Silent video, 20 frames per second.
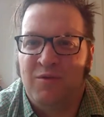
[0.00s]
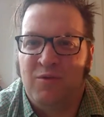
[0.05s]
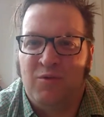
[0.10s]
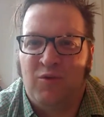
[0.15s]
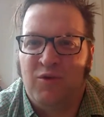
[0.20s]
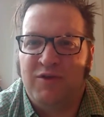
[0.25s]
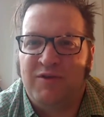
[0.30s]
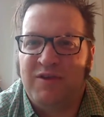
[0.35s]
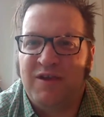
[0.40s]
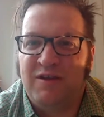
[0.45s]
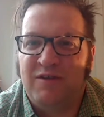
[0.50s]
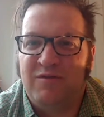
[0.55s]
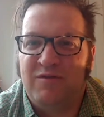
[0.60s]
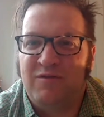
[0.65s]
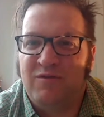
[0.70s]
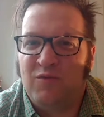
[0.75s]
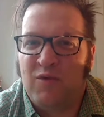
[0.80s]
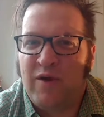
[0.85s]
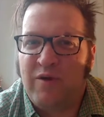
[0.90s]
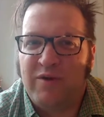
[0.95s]
What is that?
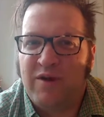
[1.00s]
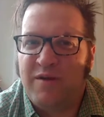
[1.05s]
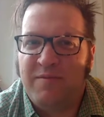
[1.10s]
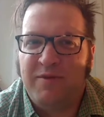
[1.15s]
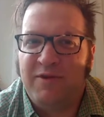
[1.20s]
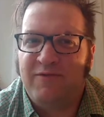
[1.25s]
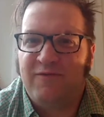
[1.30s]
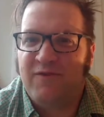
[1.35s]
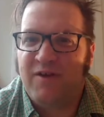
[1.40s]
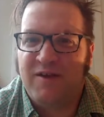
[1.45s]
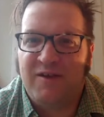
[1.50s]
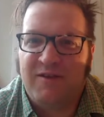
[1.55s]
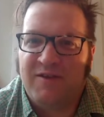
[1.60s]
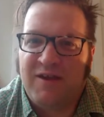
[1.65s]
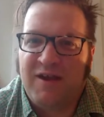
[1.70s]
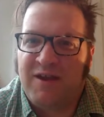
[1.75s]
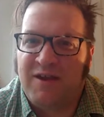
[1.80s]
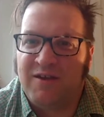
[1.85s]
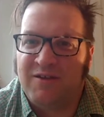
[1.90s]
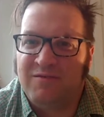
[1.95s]
Why would I be afraid of
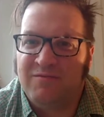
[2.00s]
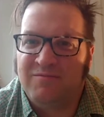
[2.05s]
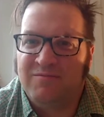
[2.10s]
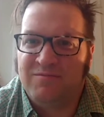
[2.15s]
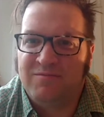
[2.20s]
that?